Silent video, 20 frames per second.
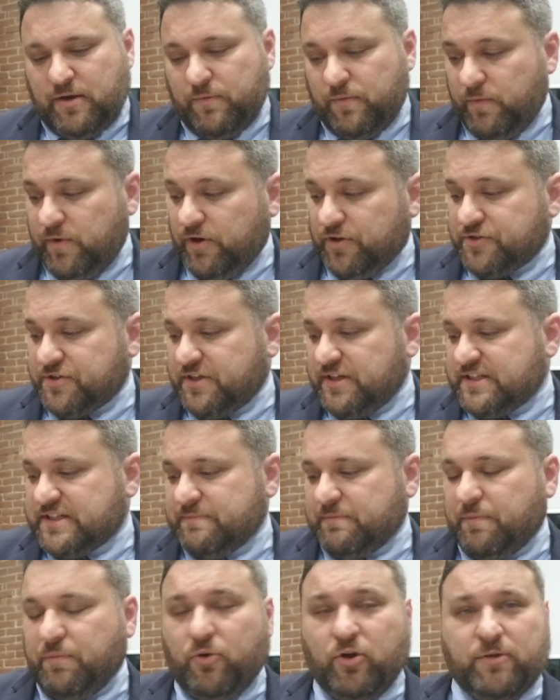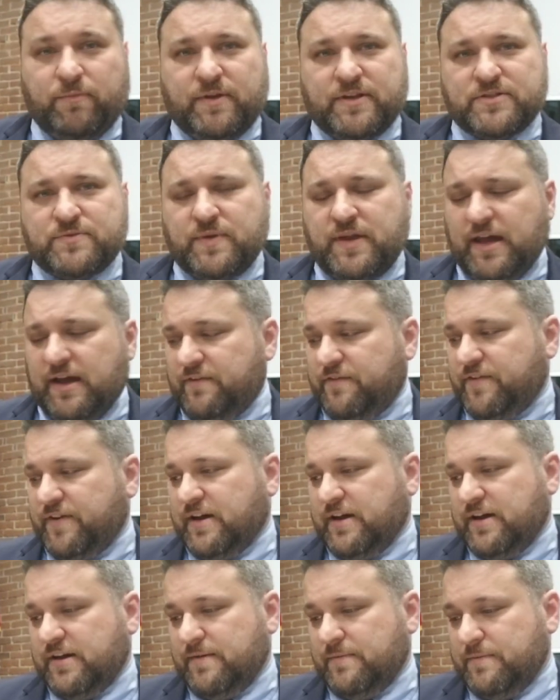We also did some appointments. We have
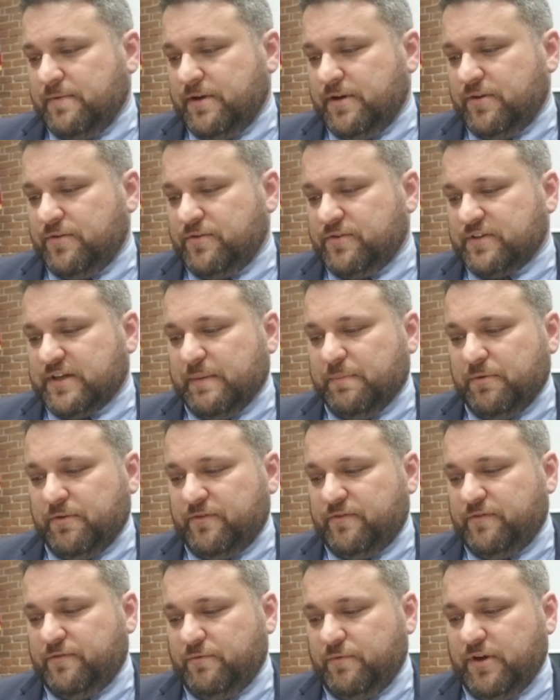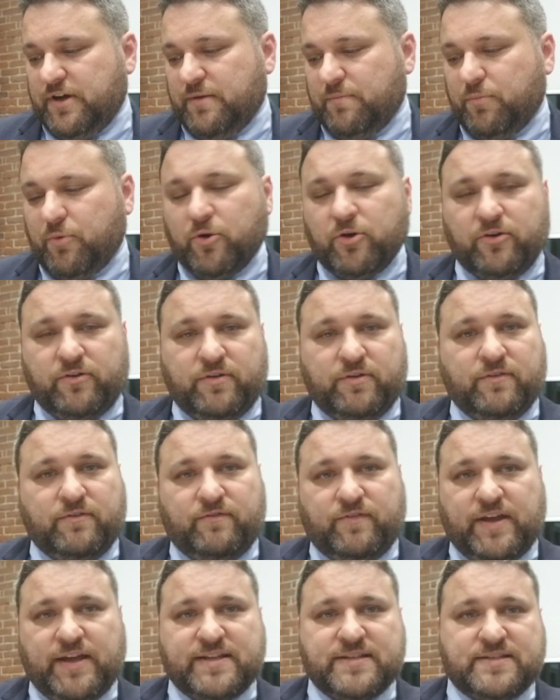there's a couple of board
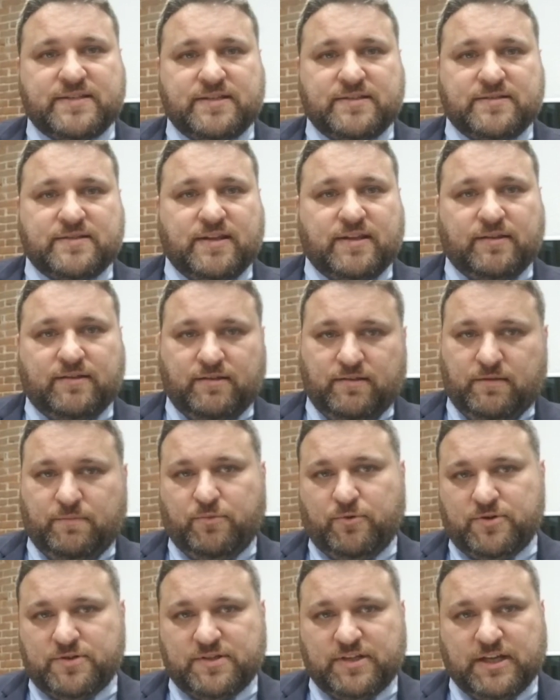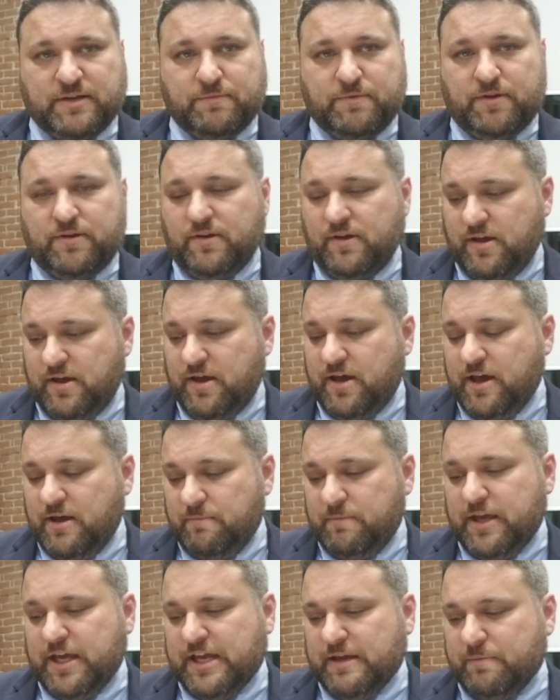vacancies that the Board of Selectmen
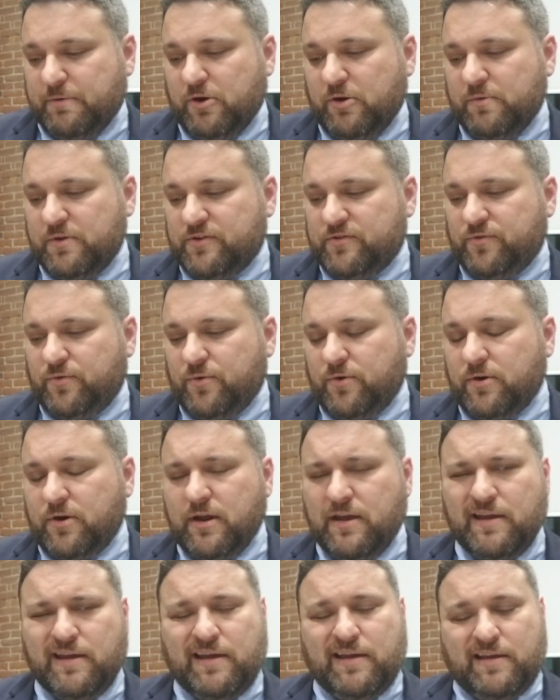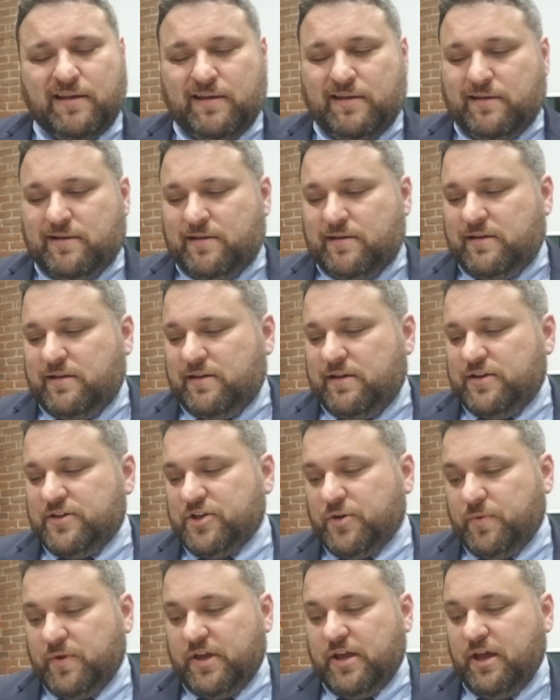make appointments for.
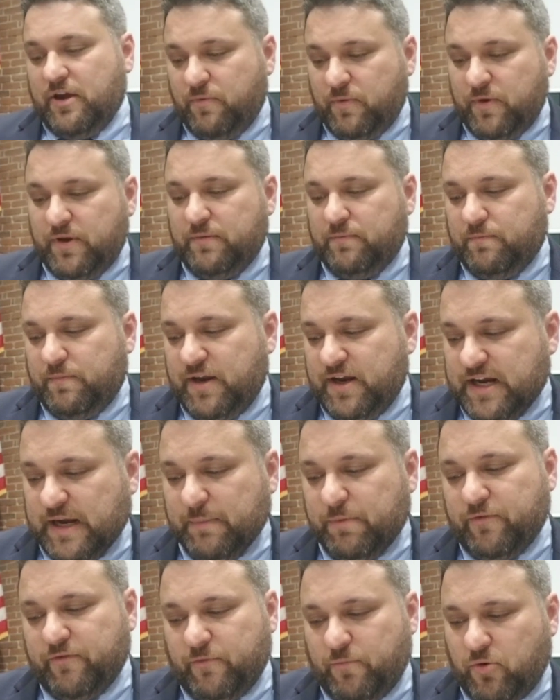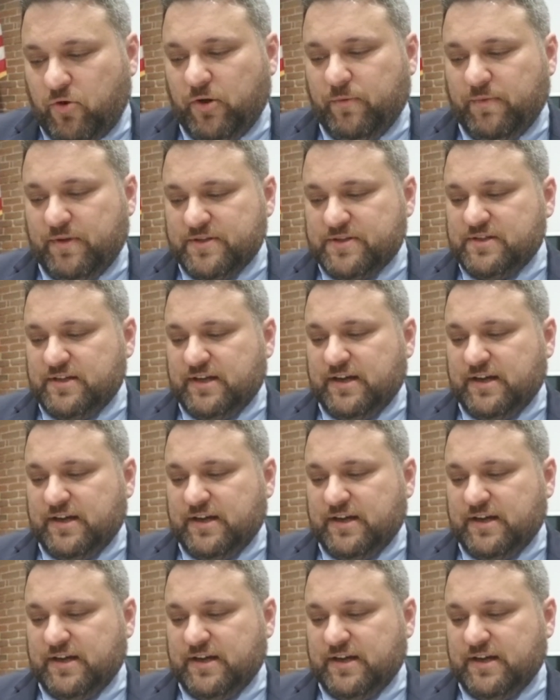So we made a couple of appointments.